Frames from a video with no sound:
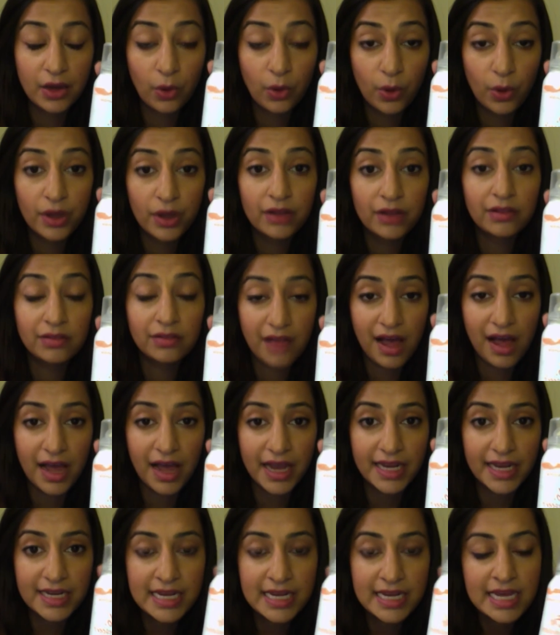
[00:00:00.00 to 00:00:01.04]
oil
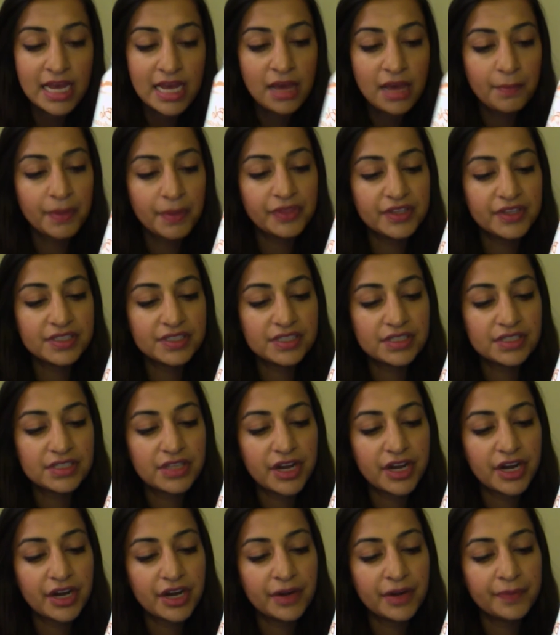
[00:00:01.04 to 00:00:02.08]
line, but this is
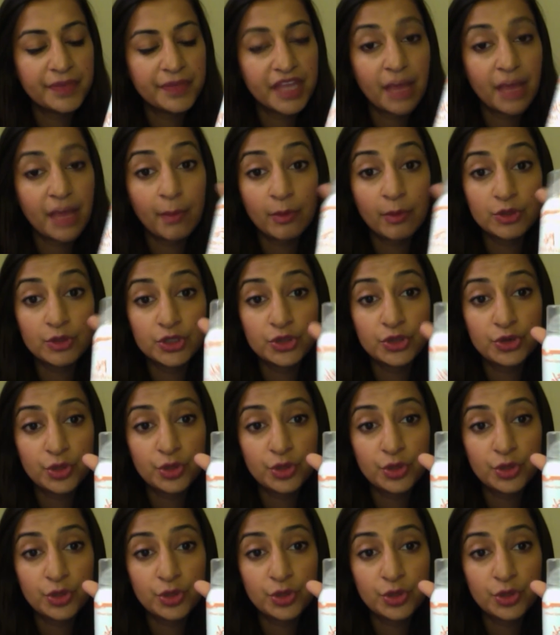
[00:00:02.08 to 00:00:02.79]
they came out with 2 new